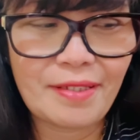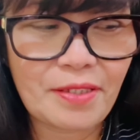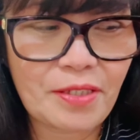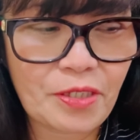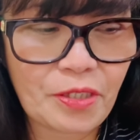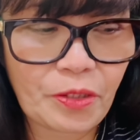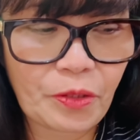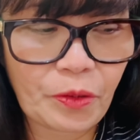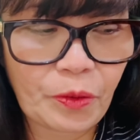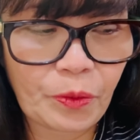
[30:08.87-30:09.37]

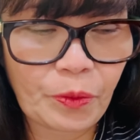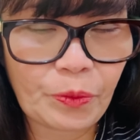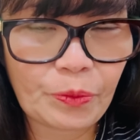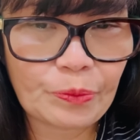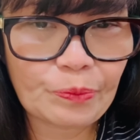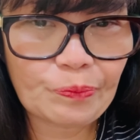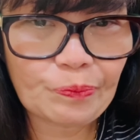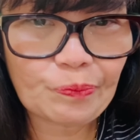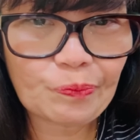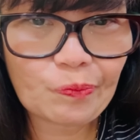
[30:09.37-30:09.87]
So
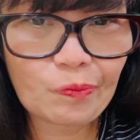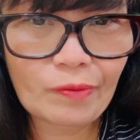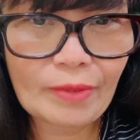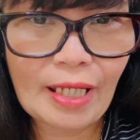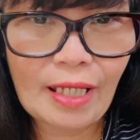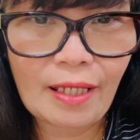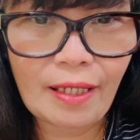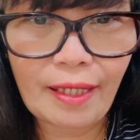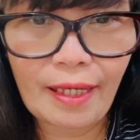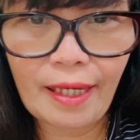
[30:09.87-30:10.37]

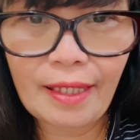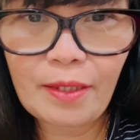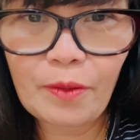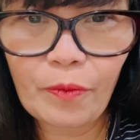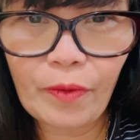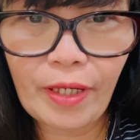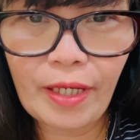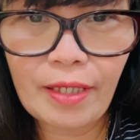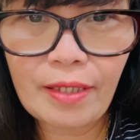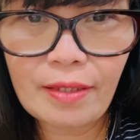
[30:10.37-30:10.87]

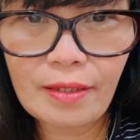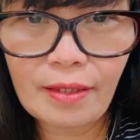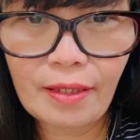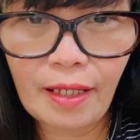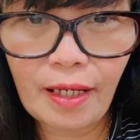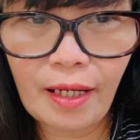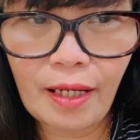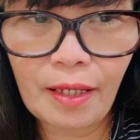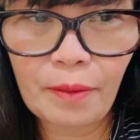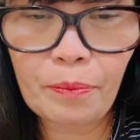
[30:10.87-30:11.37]
anyway,
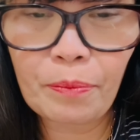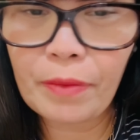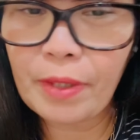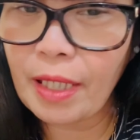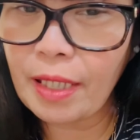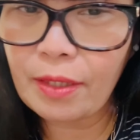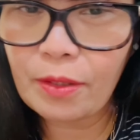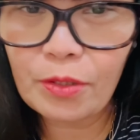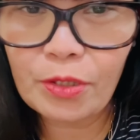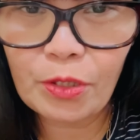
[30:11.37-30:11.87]

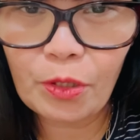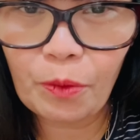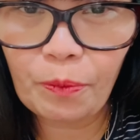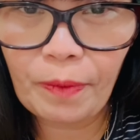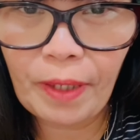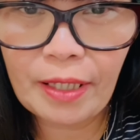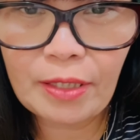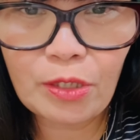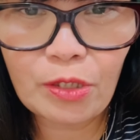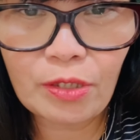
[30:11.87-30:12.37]
thank you so
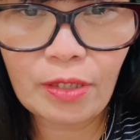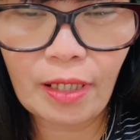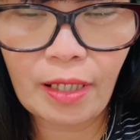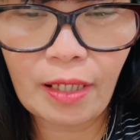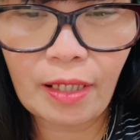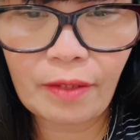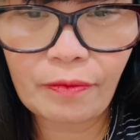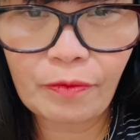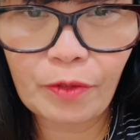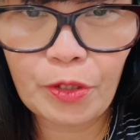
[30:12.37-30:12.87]
much
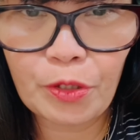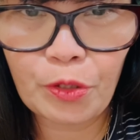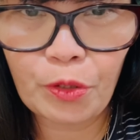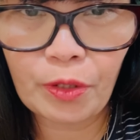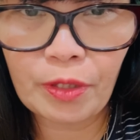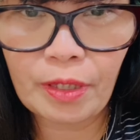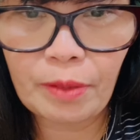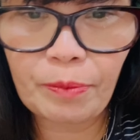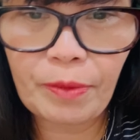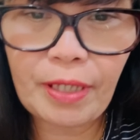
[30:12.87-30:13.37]
for
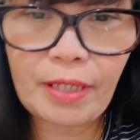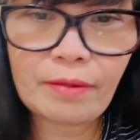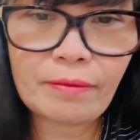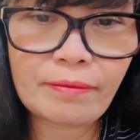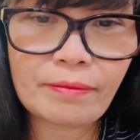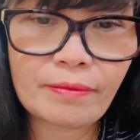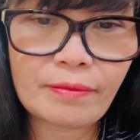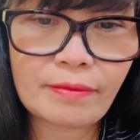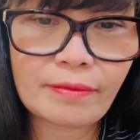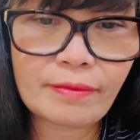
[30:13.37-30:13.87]
joining me.
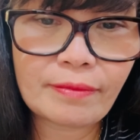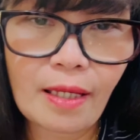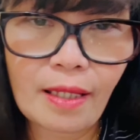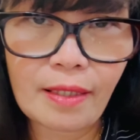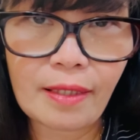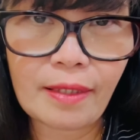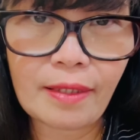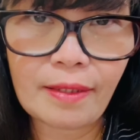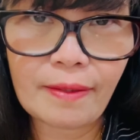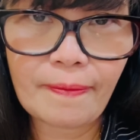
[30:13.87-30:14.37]

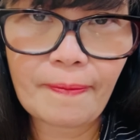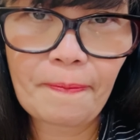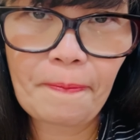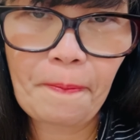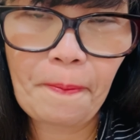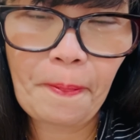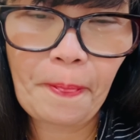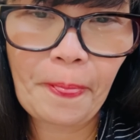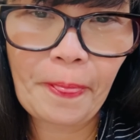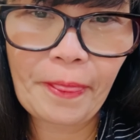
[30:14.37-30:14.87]

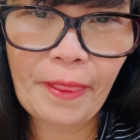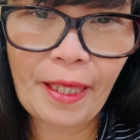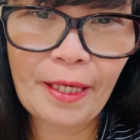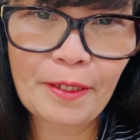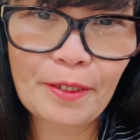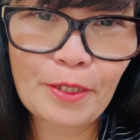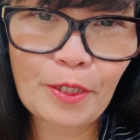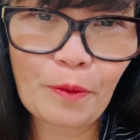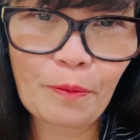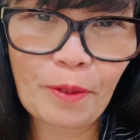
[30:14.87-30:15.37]

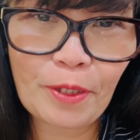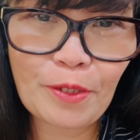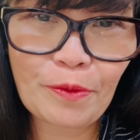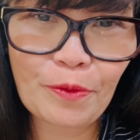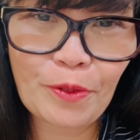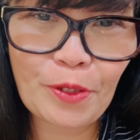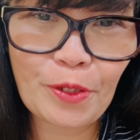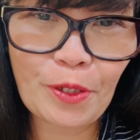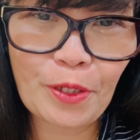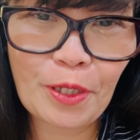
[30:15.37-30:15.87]
Thank you so much
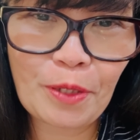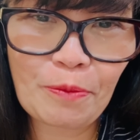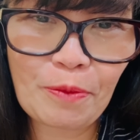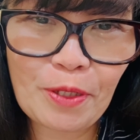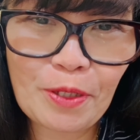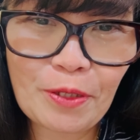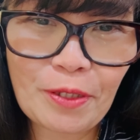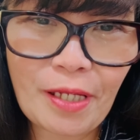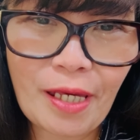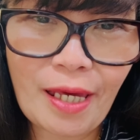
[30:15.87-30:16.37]
for joining
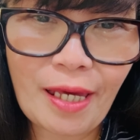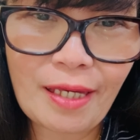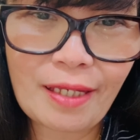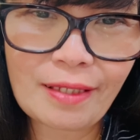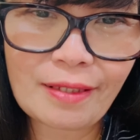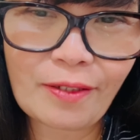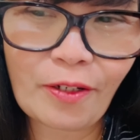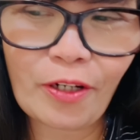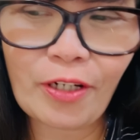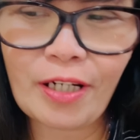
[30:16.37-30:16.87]
me
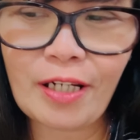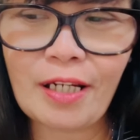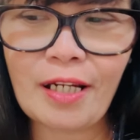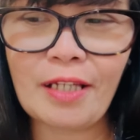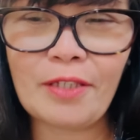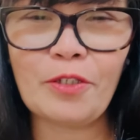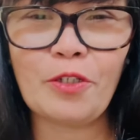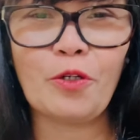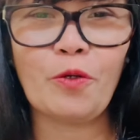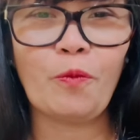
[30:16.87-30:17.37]
today on
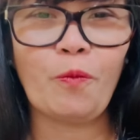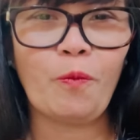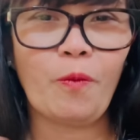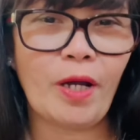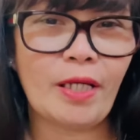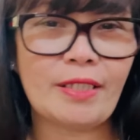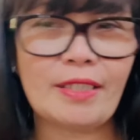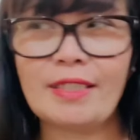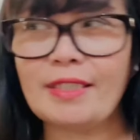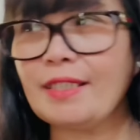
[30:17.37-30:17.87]
another
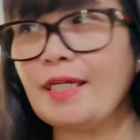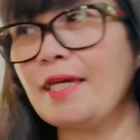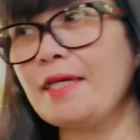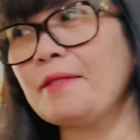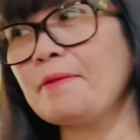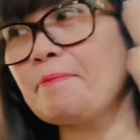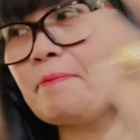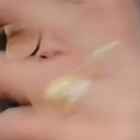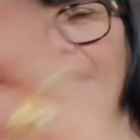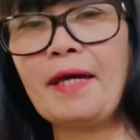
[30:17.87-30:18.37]
What's
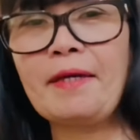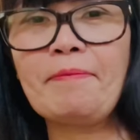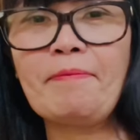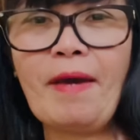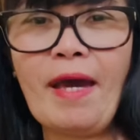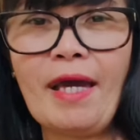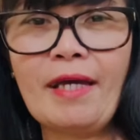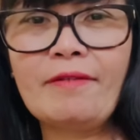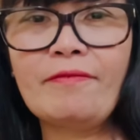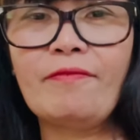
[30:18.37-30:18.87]
in My
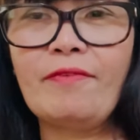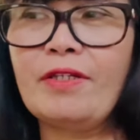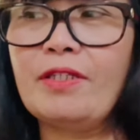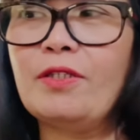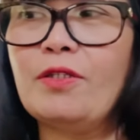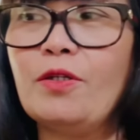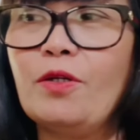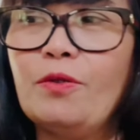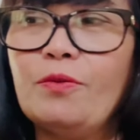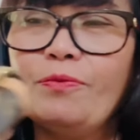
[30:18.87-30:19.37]
Bag
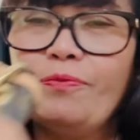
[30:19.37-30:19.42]
video.